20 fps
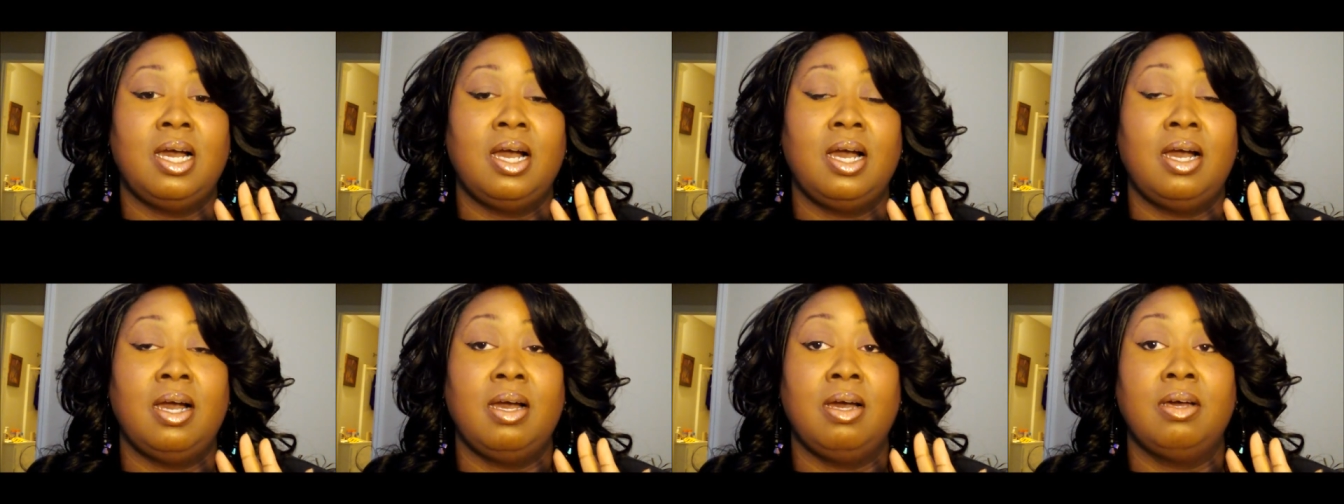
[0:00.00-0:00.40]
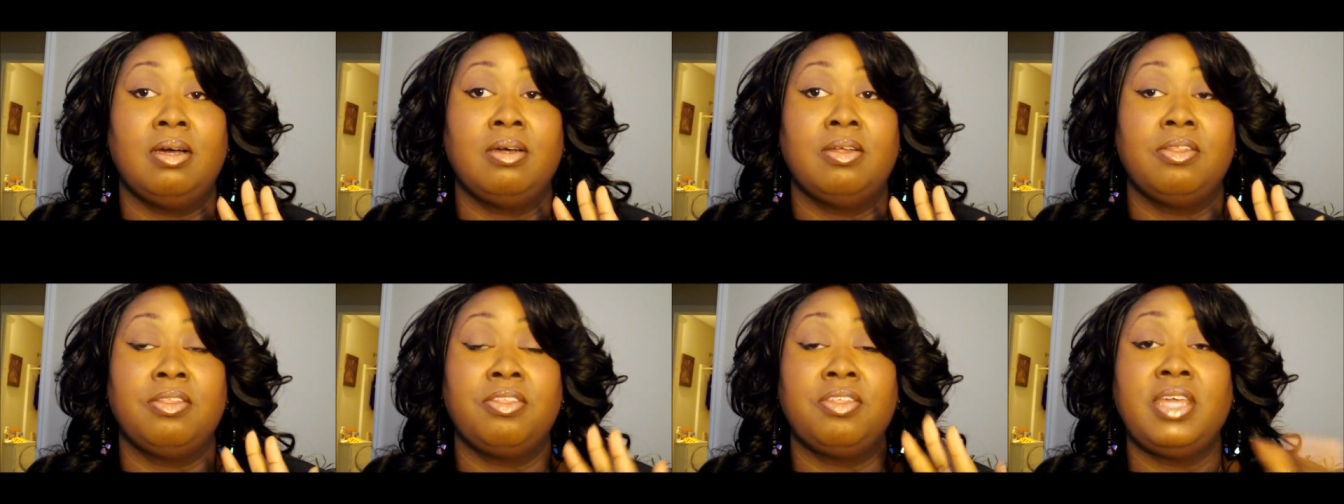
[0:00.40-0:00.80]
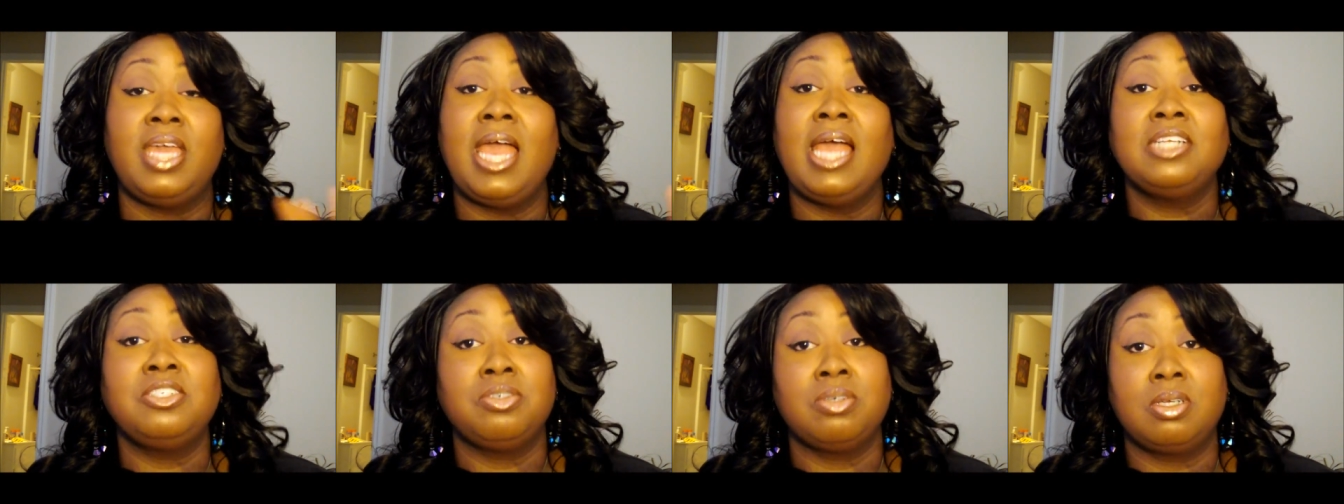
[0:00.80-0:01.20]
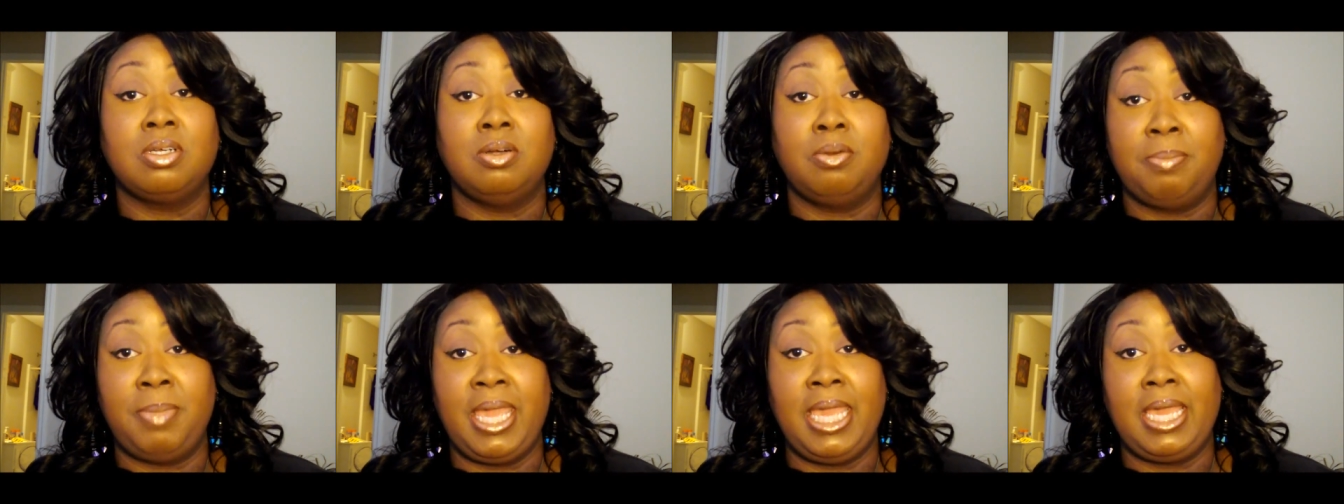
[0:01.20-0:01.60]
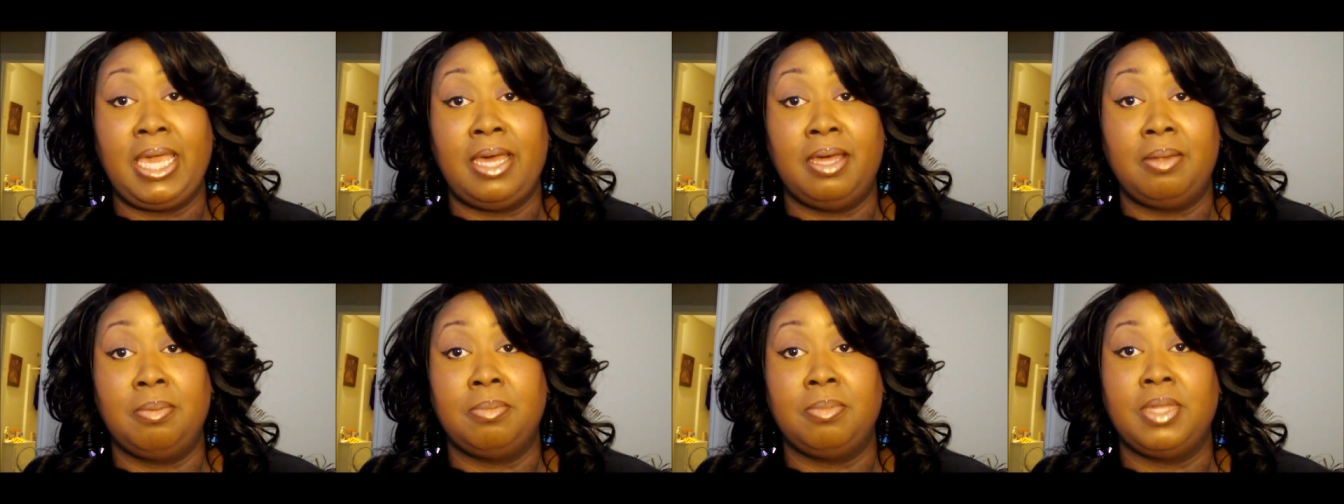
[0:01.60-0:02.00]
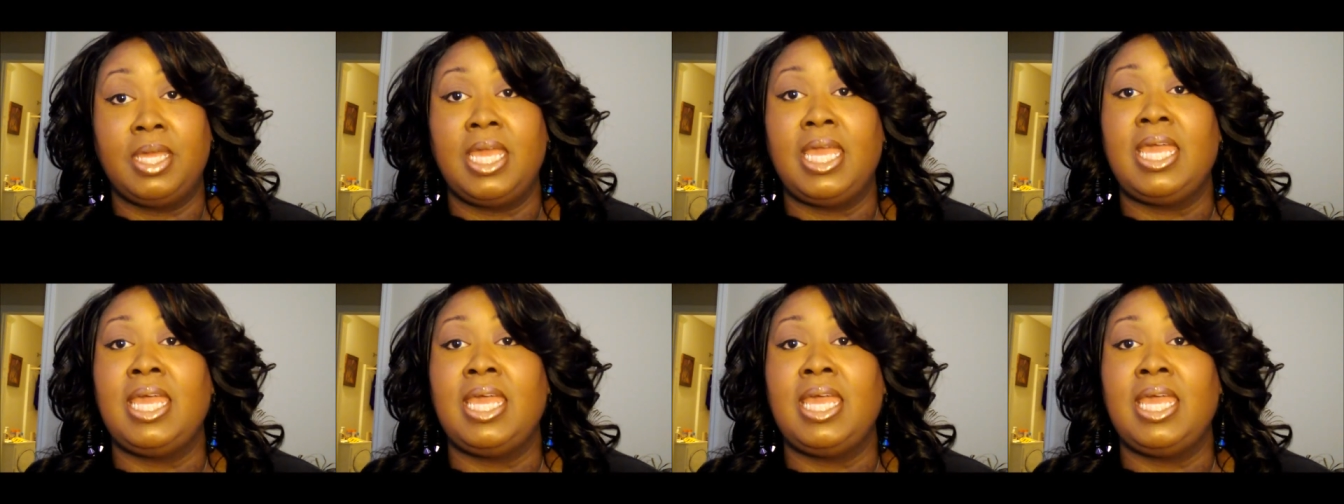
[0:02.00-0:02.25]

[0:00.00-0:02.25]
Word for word: uh, theatrical makeup,